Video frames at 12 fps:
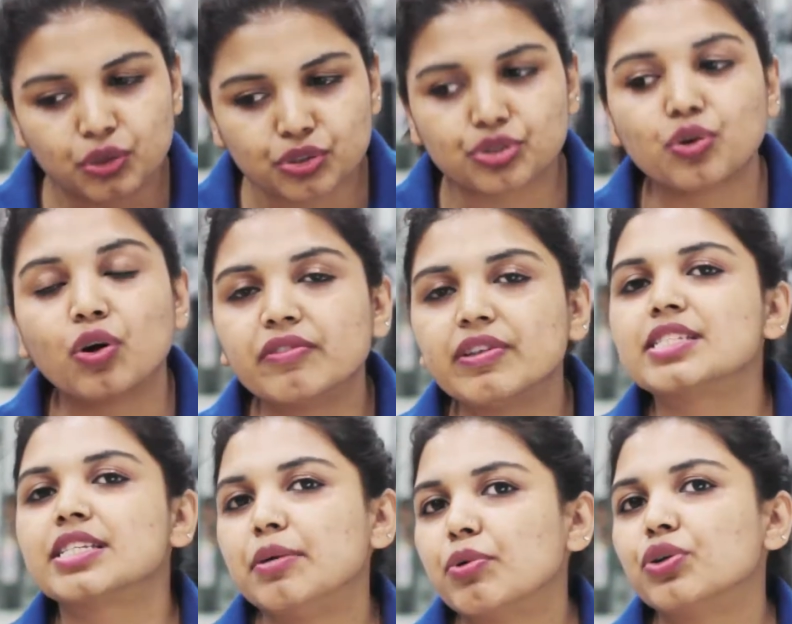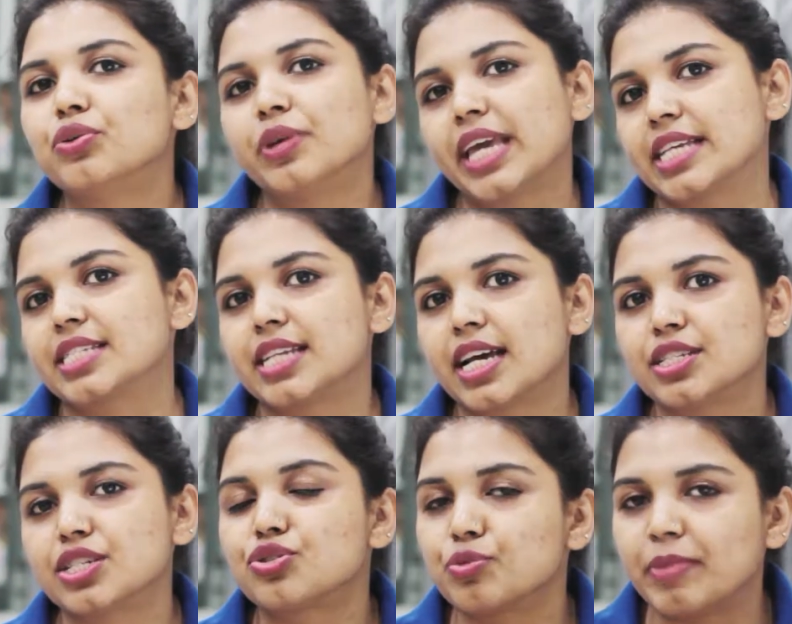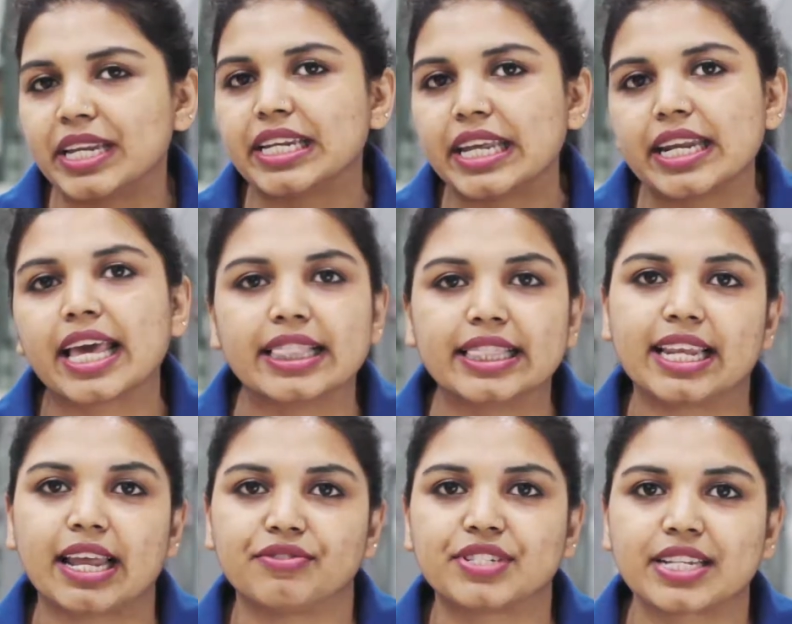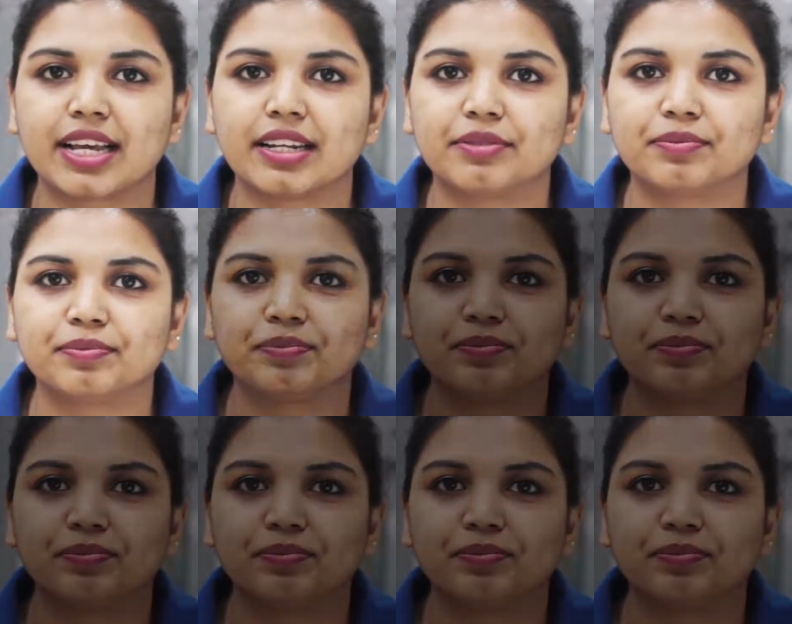you should always keep on doing exercises to maintain a healthy lifestyle.